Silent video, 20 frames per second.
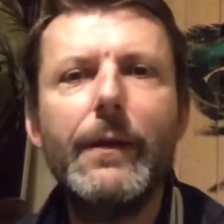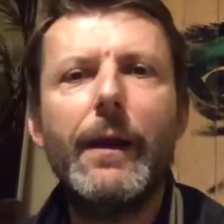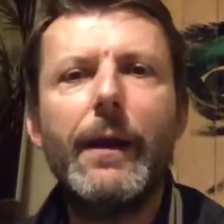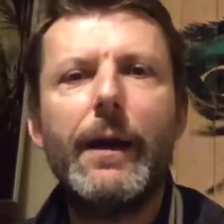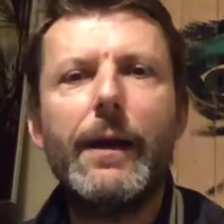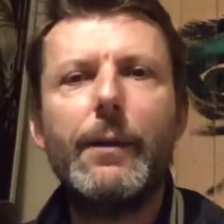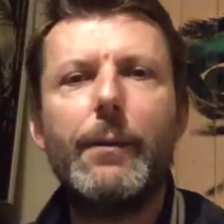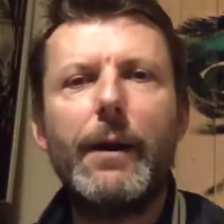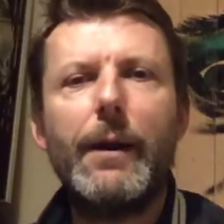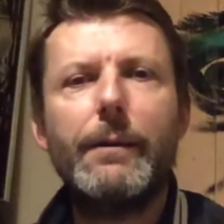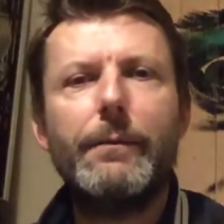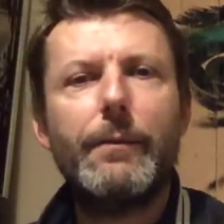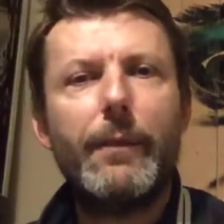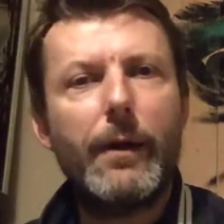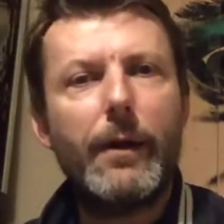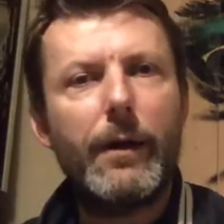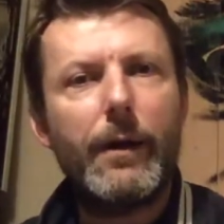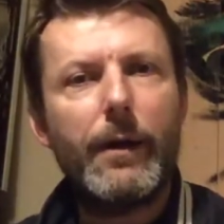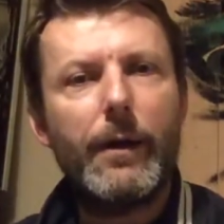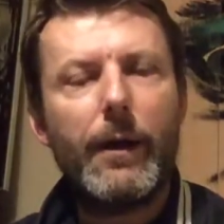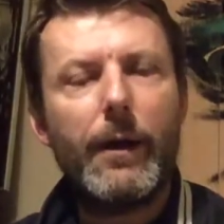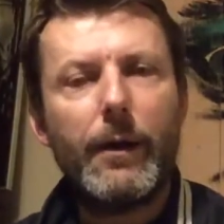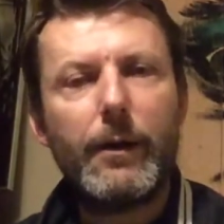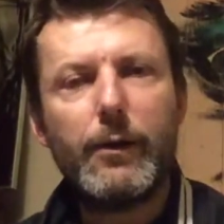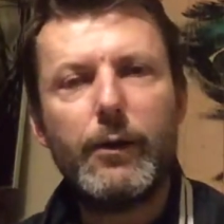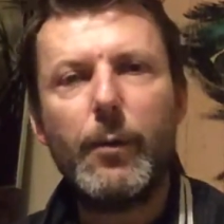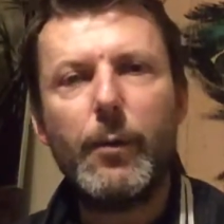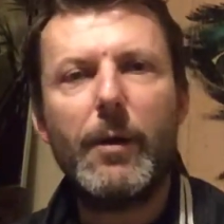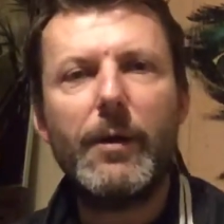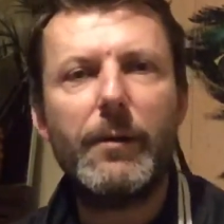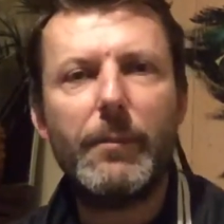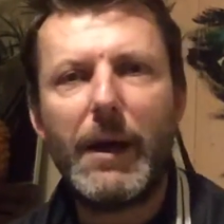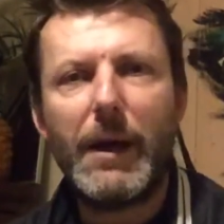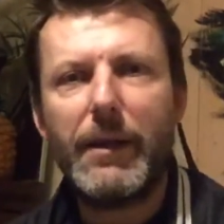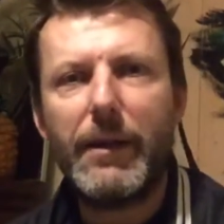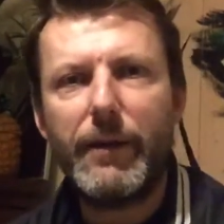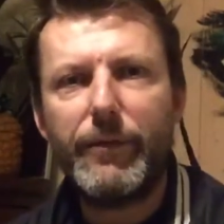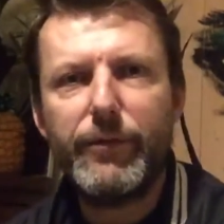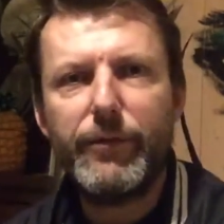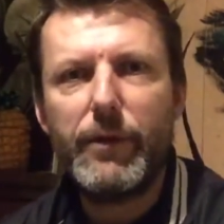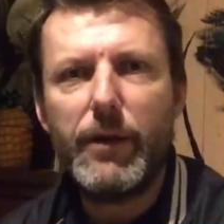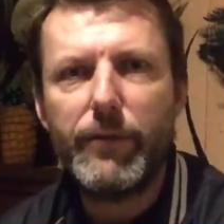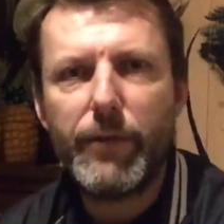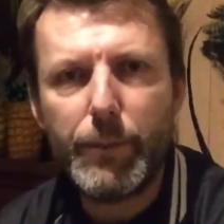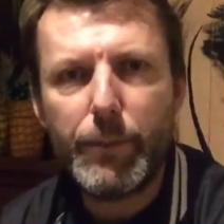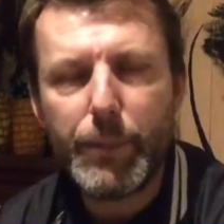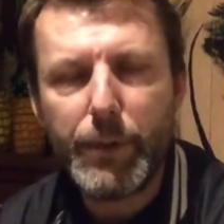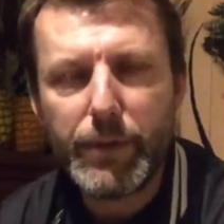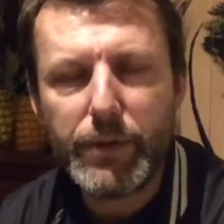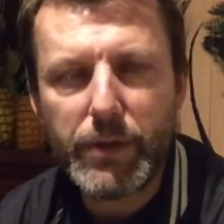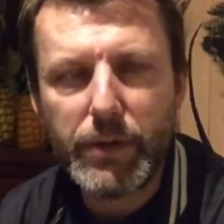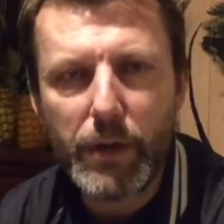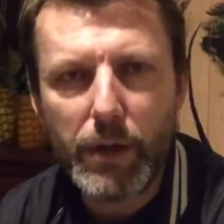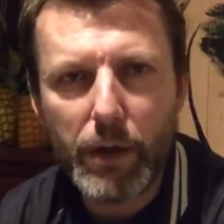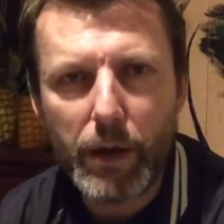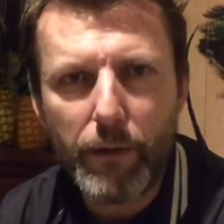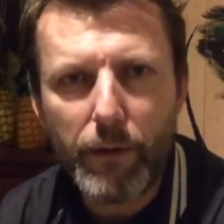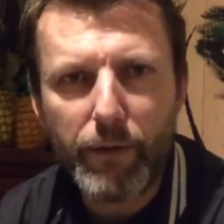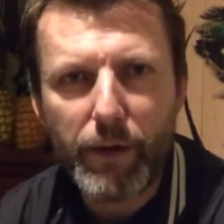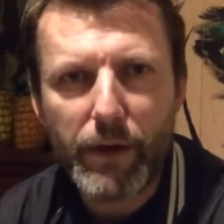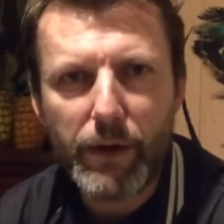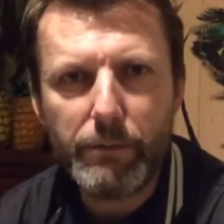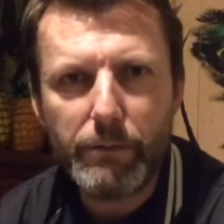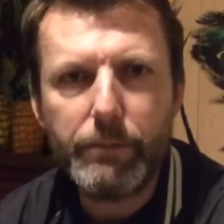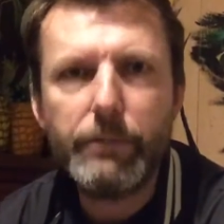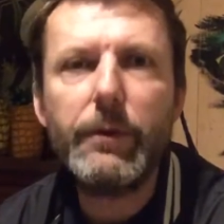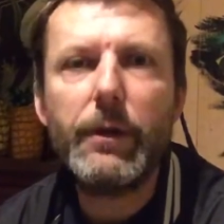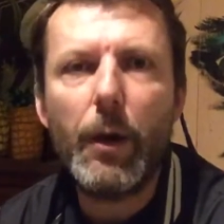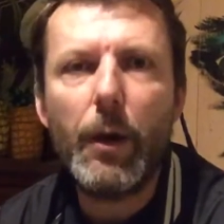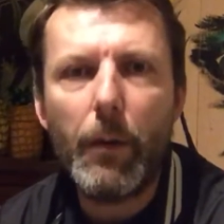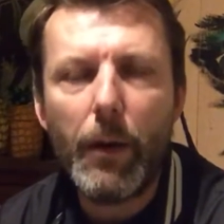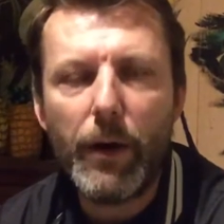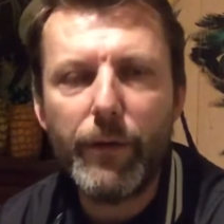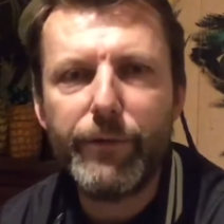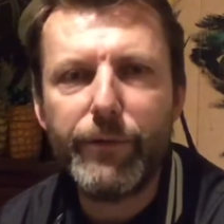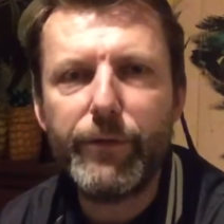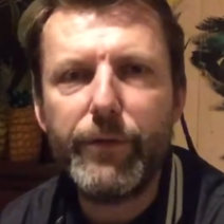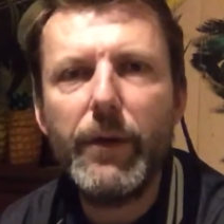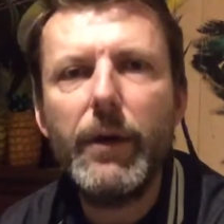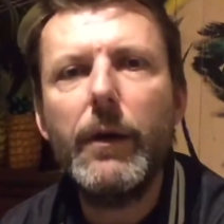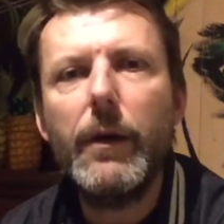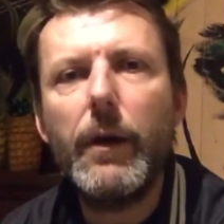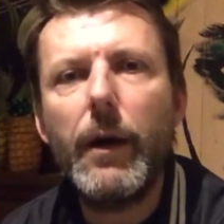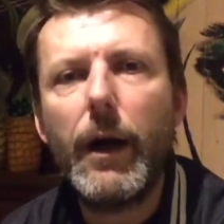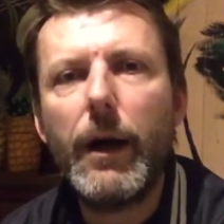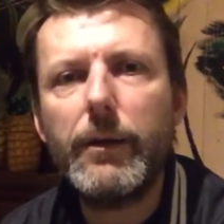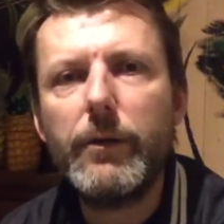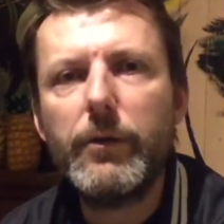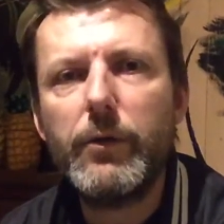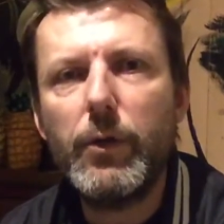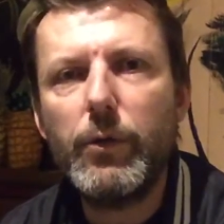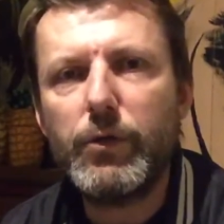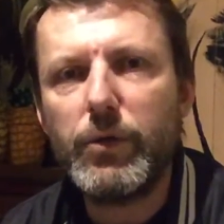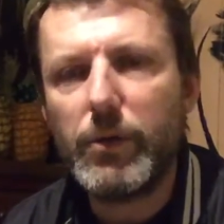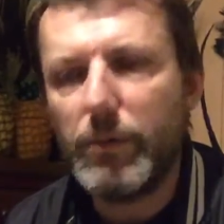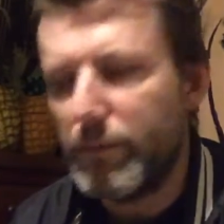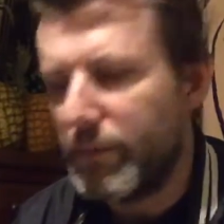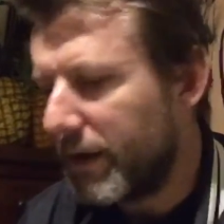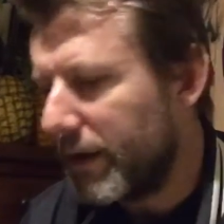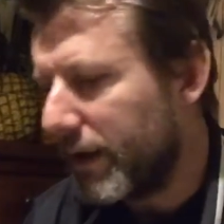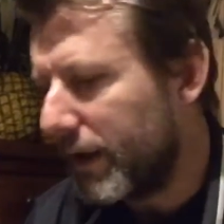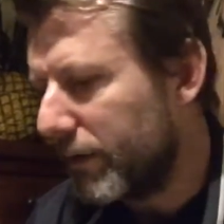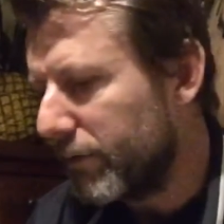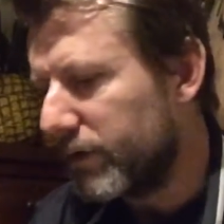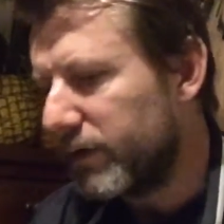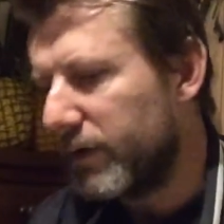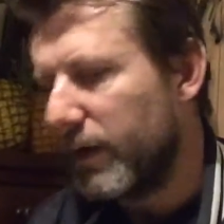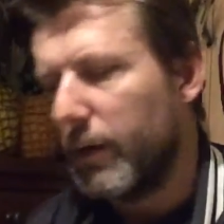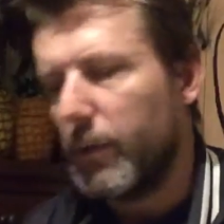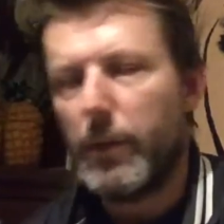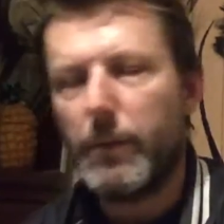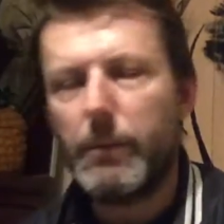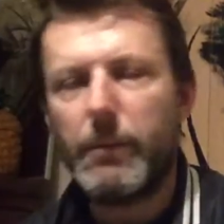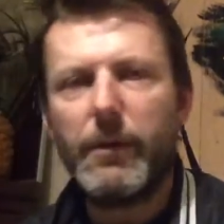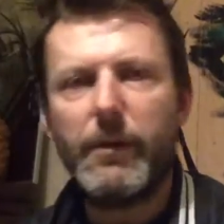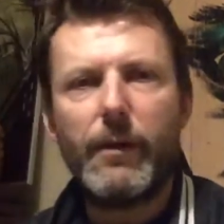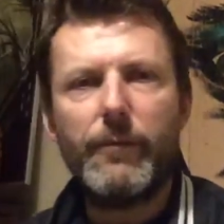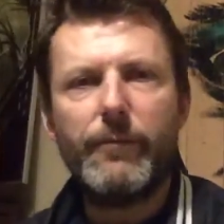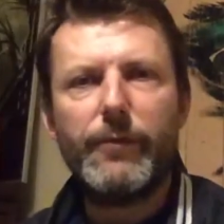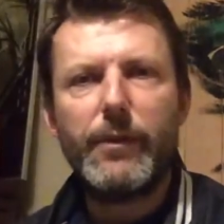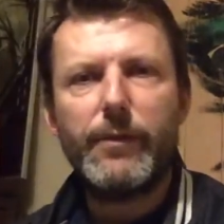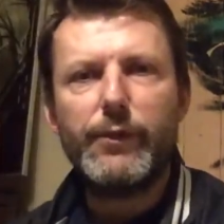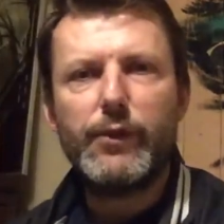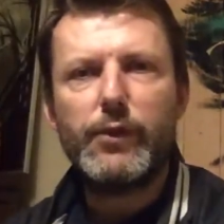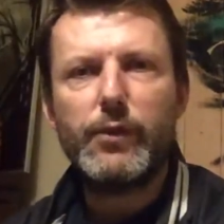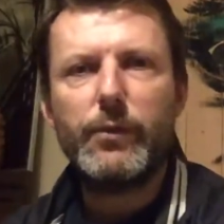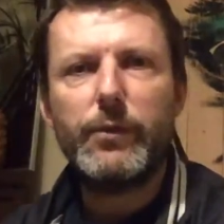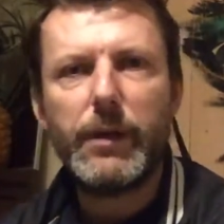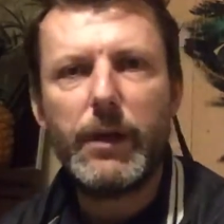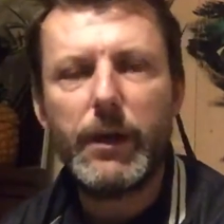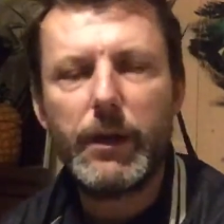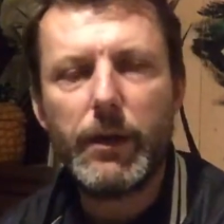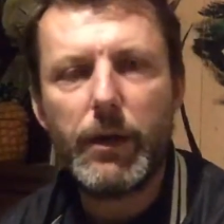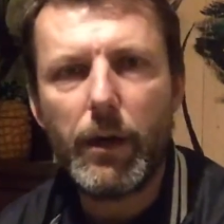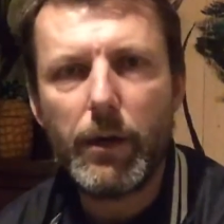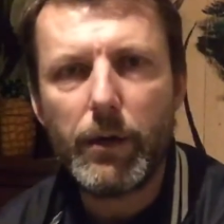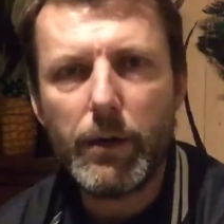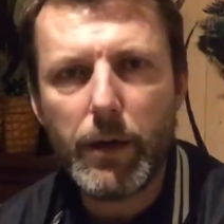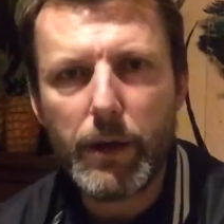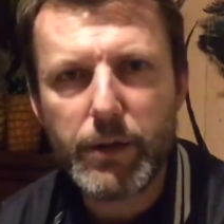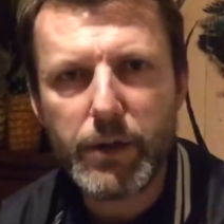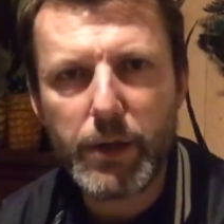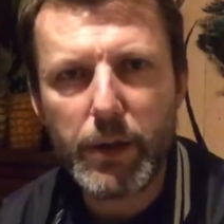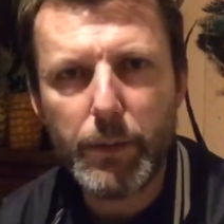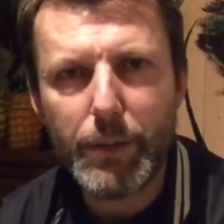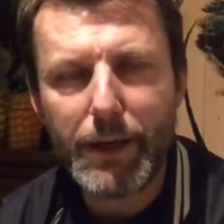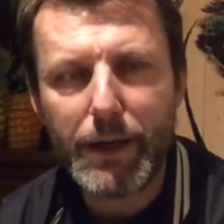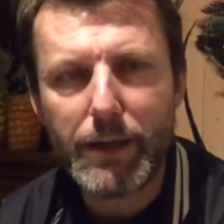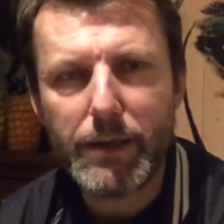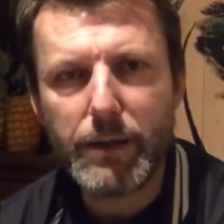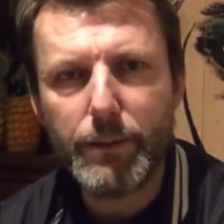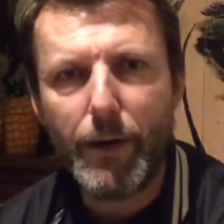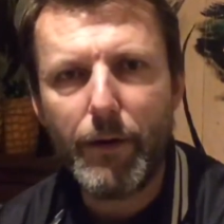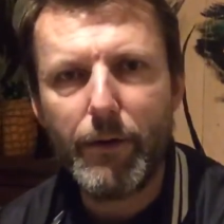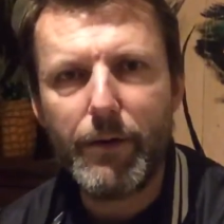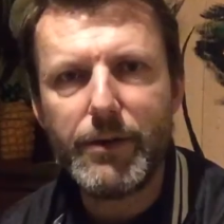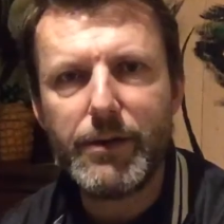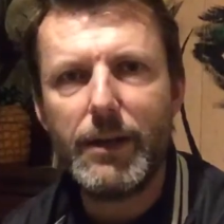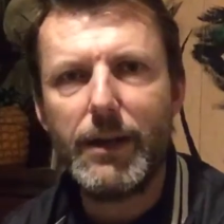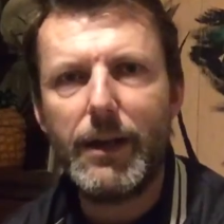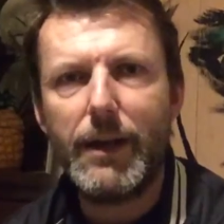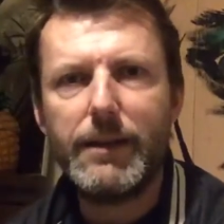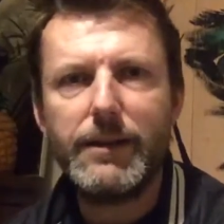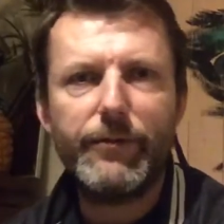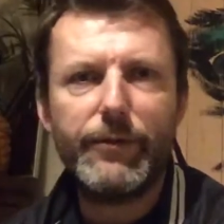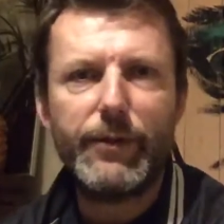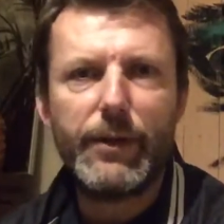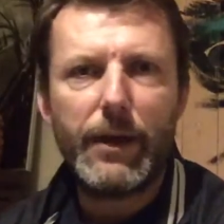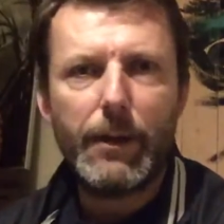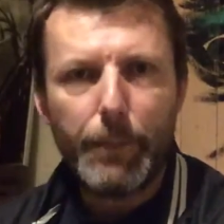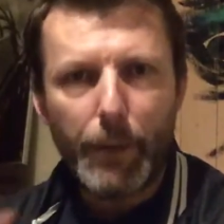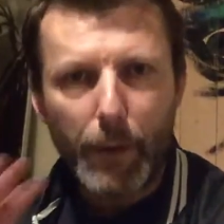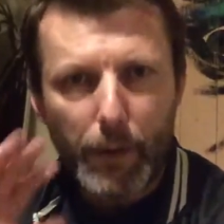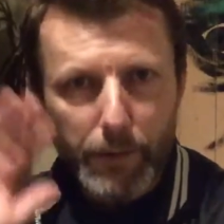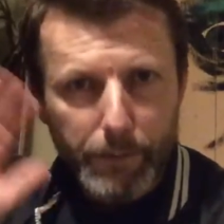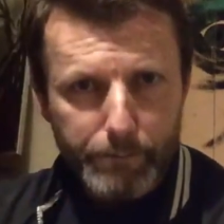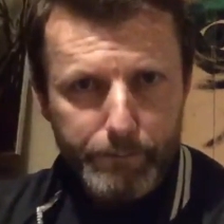Anyway, I could go on about that forever, but I've got to go off and do something else. So hopefully you've enjoyed it, and I'll see you again tomorrow. See you later for now. Bye.